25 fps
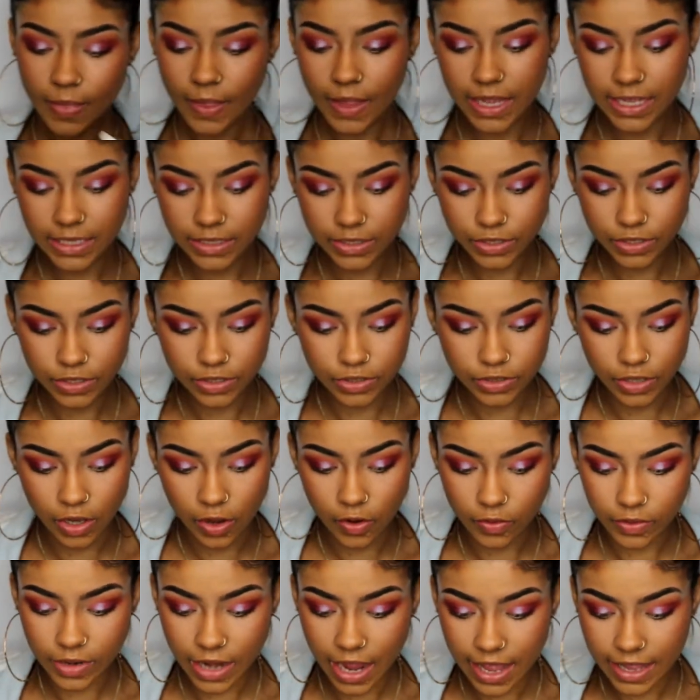it's
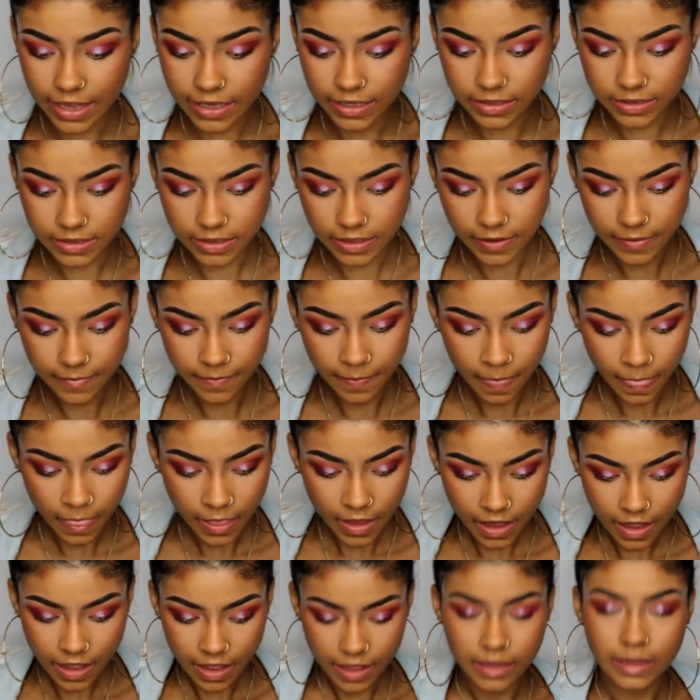so nice.
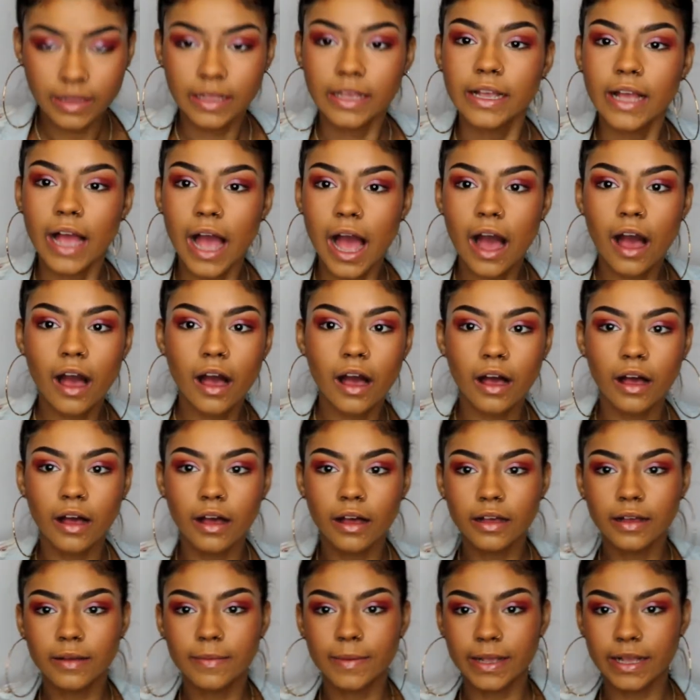Like,
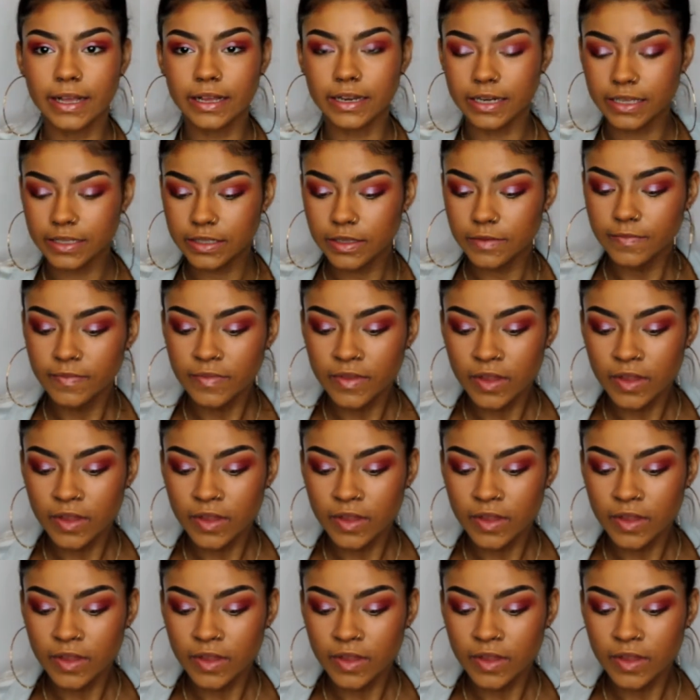oh my goodness.